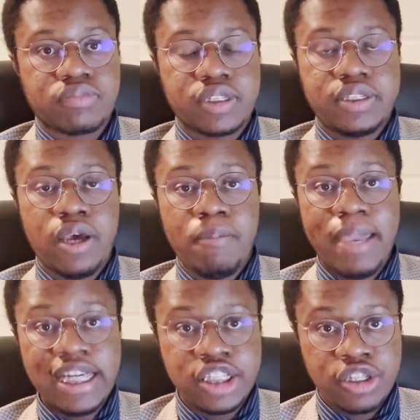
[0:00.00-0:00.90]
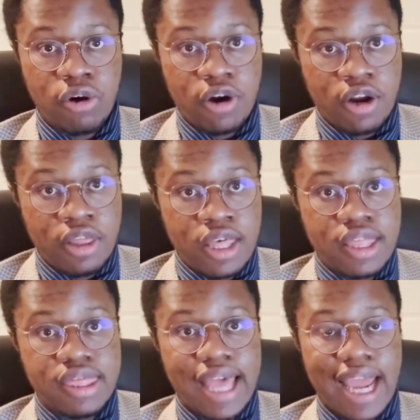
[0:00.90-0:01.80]
So make sure
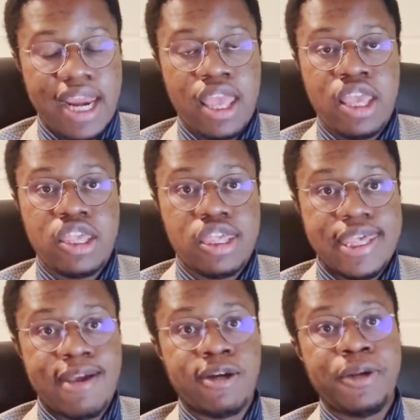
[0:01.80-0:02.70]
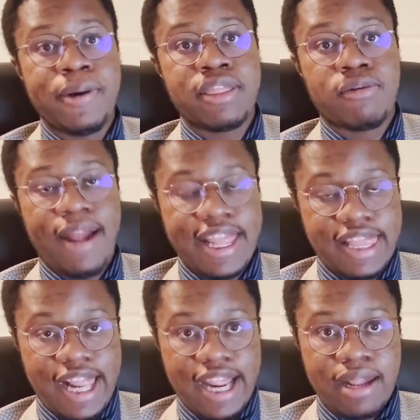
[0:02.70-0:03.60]
that you're doing the right
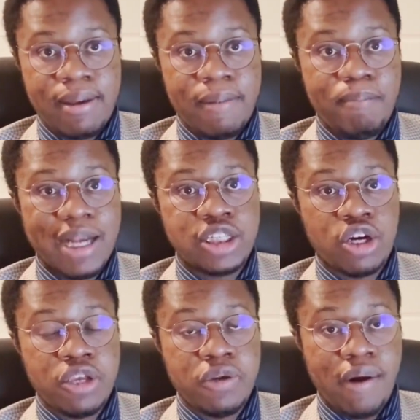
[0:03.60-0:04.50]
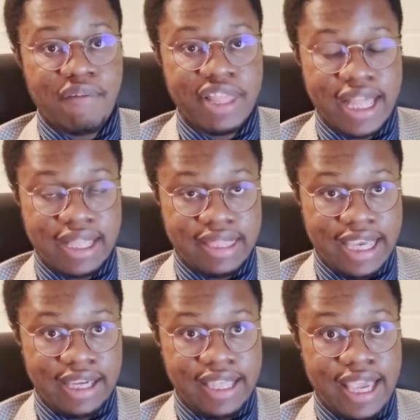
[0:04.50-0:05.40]
thing. Make sure you do everything
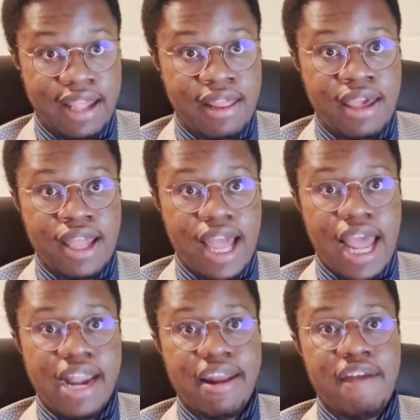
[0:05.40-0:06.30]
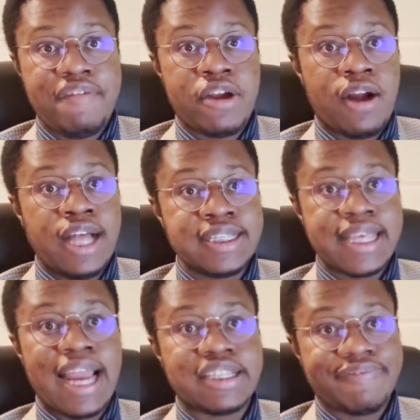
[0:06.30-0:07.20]
legally. And if you're
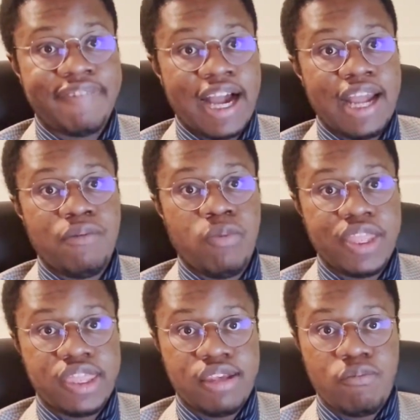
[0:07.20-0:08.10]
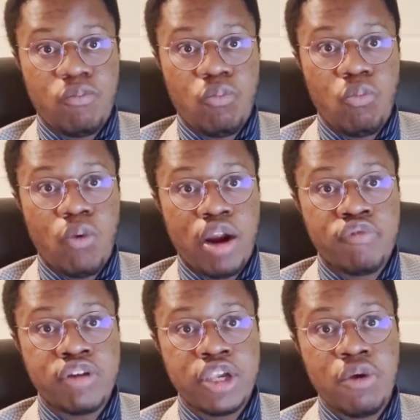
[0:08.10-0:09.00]
unsatisfied with
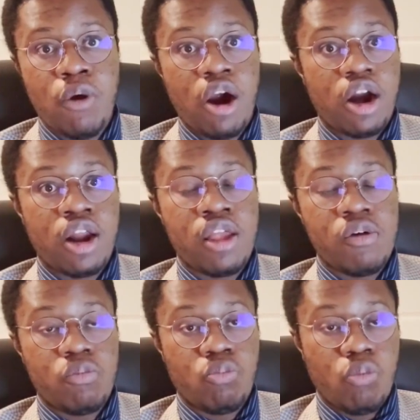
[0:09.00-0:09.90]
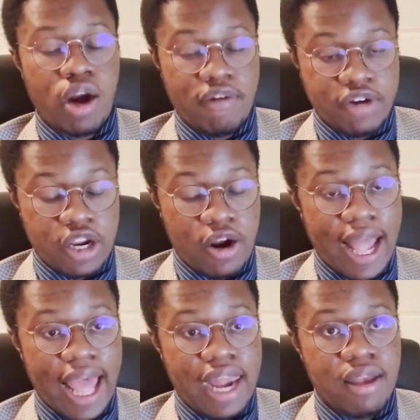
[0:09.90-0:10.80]
wherever you are, wherever you're
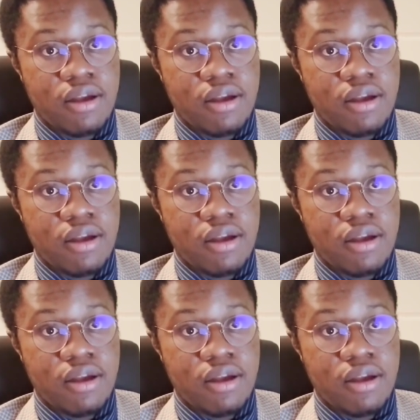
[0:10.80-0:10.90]
at,